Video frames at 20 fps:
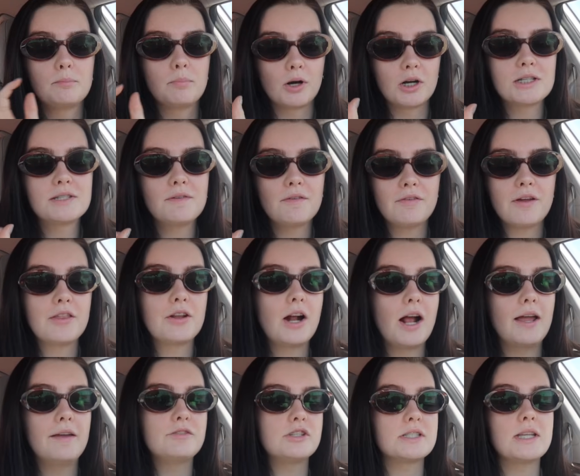Birds of a Feather,
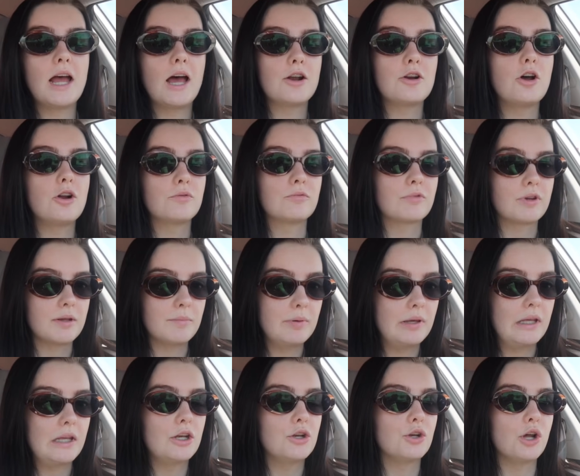I've just had on
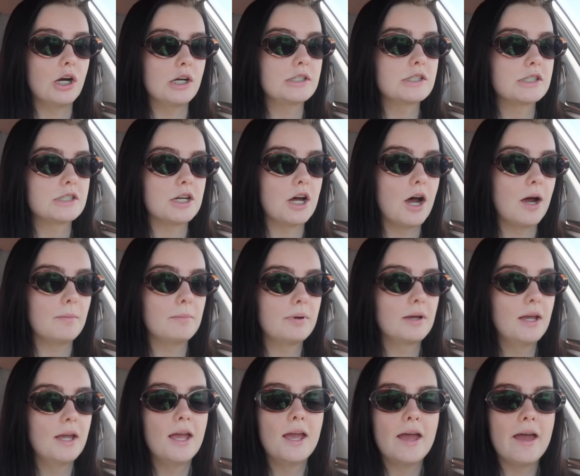repeat nonstop
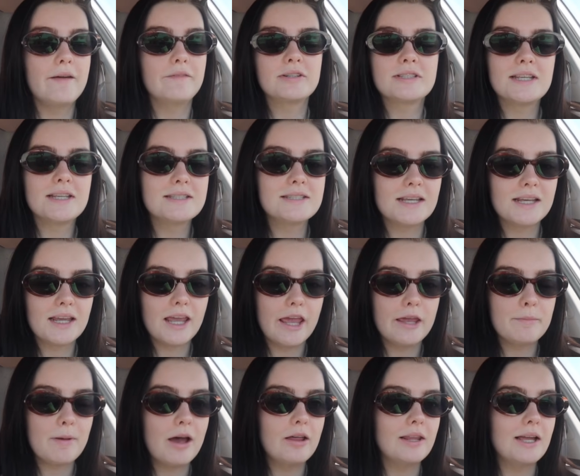ever since it
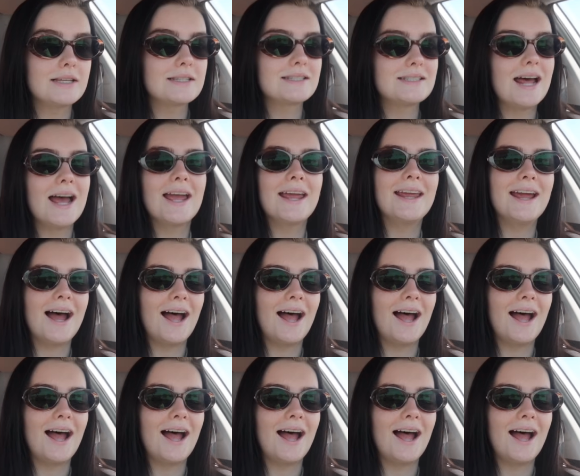came out last night.